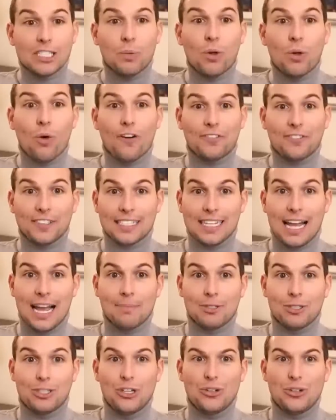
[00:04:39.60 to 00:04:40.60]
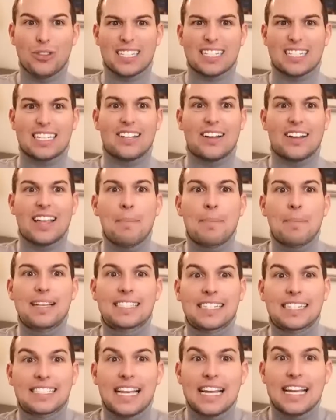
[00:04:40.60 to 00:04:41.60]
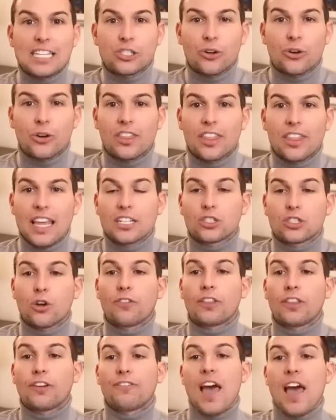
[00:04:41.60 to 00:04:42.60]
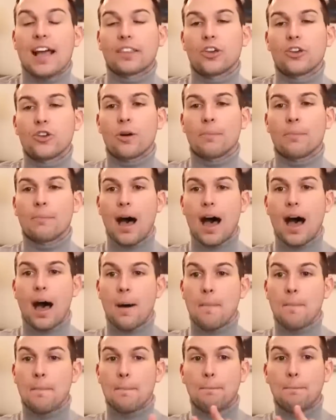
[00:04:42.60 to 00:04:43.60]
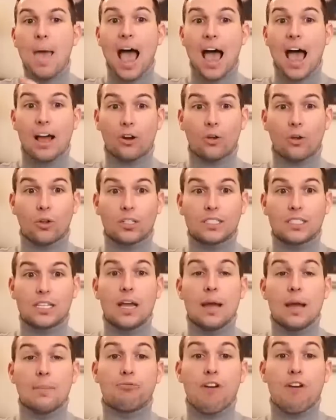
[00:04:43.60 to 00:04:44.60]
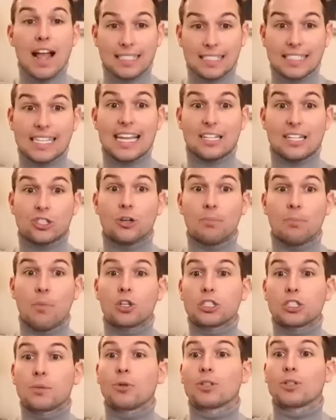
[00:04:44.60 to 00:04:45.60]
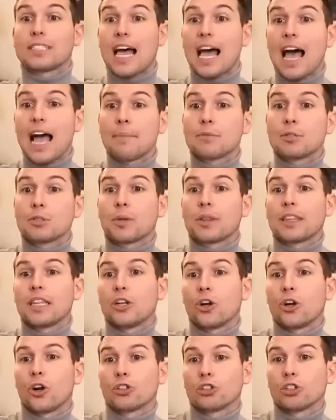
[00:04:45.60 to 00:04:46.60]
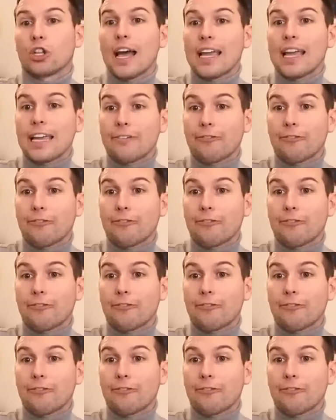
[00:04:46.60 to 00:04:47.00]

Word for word: will oftentimes do this. They'll get me to say certain things. So if the fact that your mom battled breast cancer multiple times within her life.